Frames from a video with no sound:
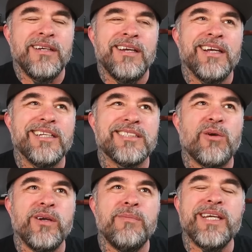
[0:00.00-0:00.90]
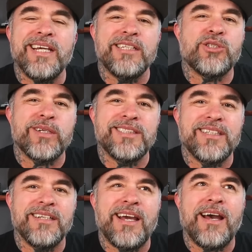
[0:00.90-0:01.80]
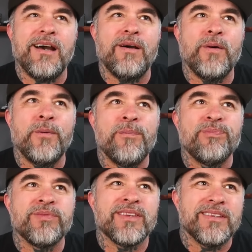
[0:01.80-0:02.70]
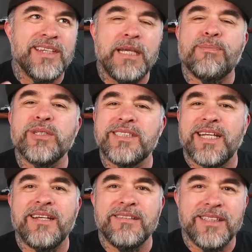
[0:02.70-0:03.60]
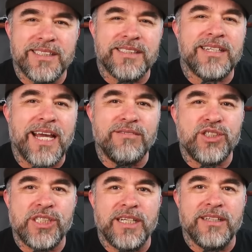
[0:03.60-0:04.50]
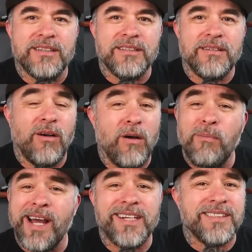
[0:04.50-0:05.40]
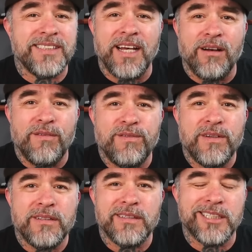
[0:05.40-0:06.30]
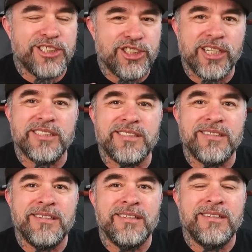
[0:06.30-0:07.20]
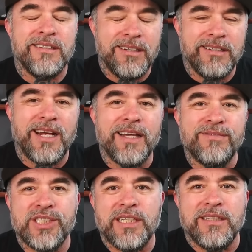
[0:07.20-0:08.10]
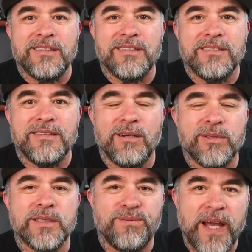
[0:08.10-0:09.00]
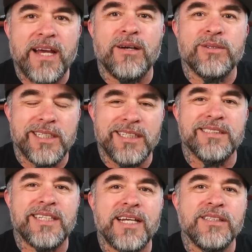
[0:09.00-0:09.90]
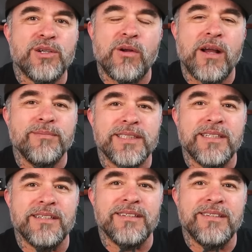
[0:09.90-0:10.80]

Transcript: It's going to be interesting how they present this knife sheath all by itself. It's just a knife sheath that was found inside the crime scene